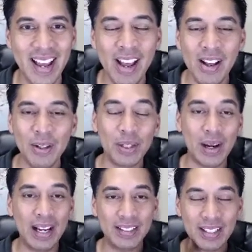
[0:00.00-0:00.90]
So
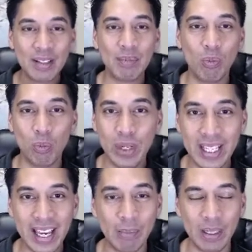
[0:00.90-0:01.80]
as I'm
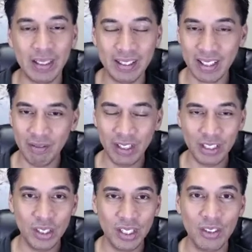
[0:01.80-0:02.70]
recapping this, I invite you
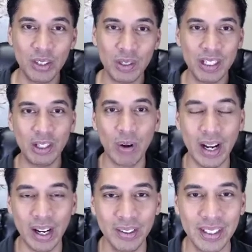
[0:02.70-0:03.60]
to just go ahead and
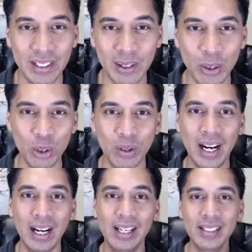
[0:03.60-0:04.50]
ground and close your
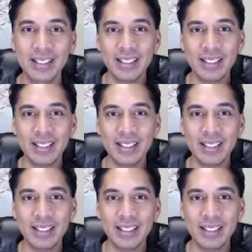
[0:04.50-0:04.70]
eyes,